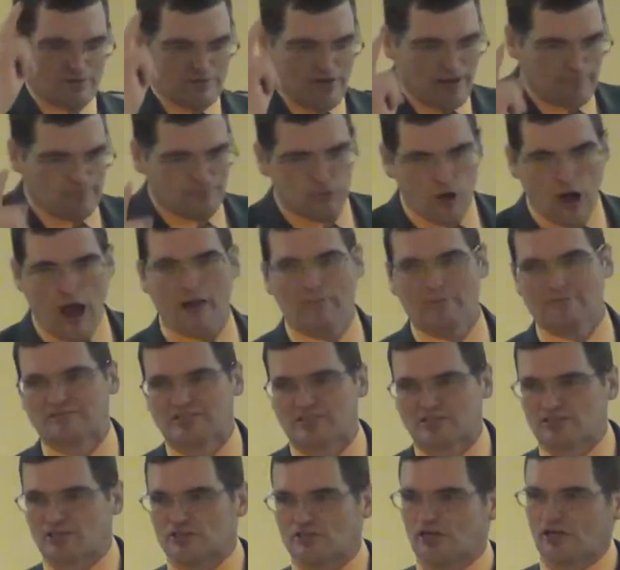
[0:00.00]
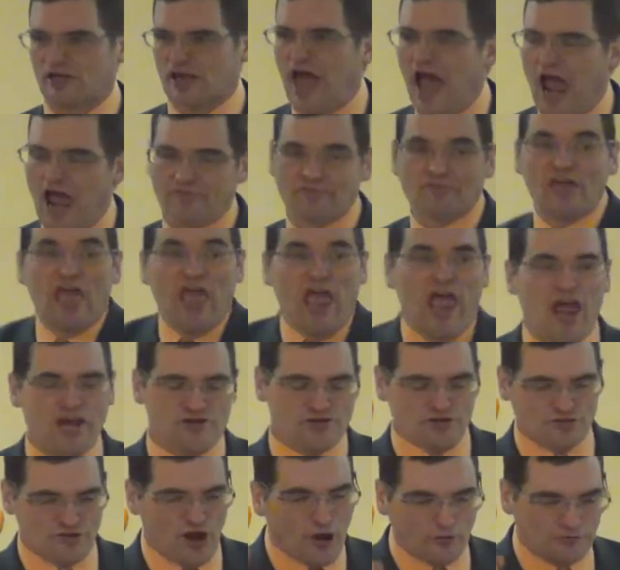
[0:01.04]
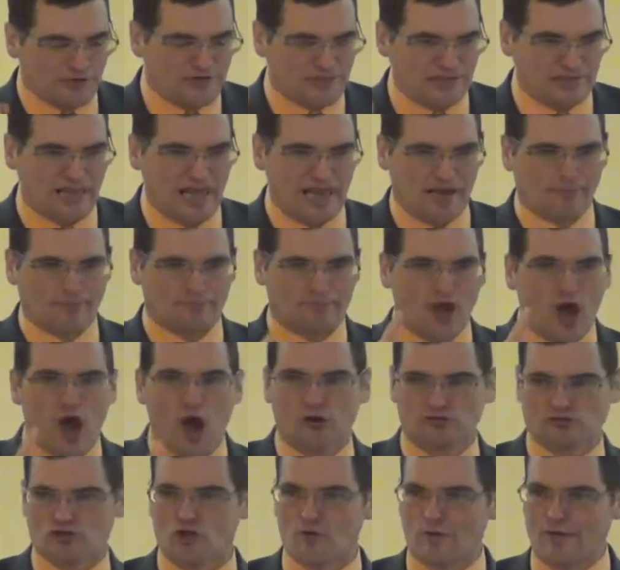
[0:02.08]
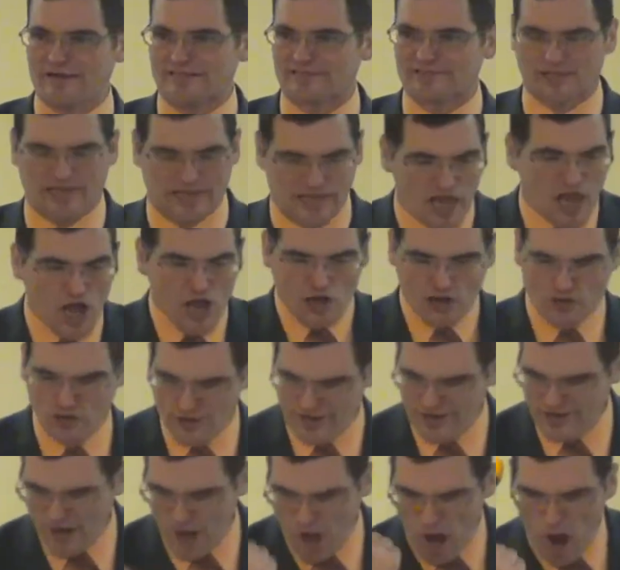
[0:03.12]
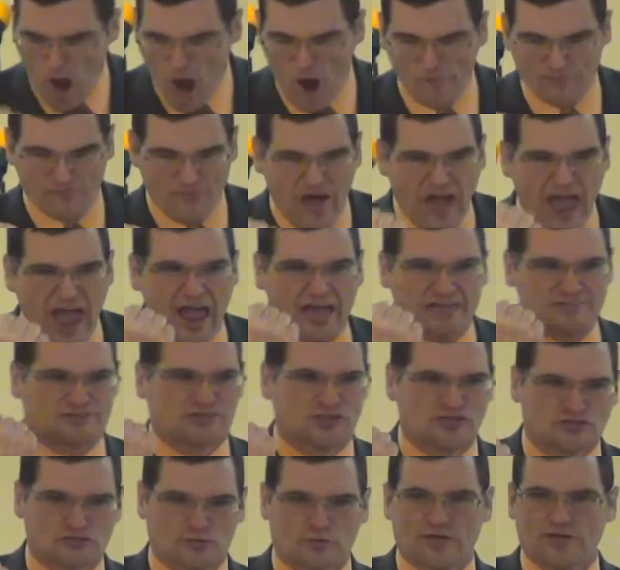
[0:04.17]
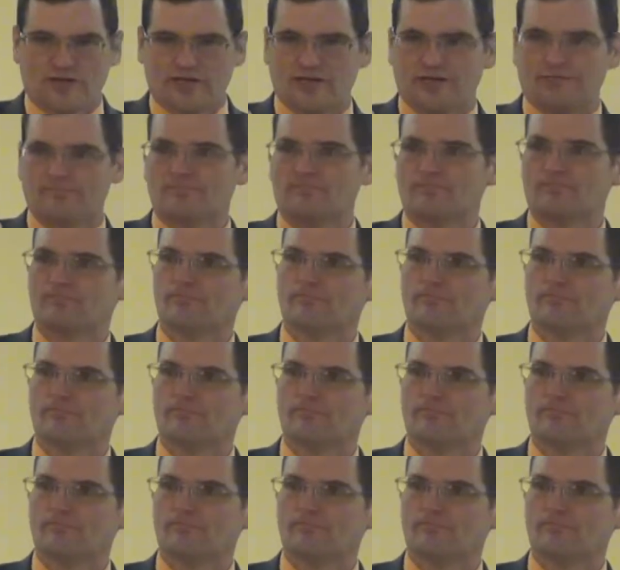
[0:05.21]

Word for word: had promises in your life and you don't need to let them go too easily. You need to hold fast the dream.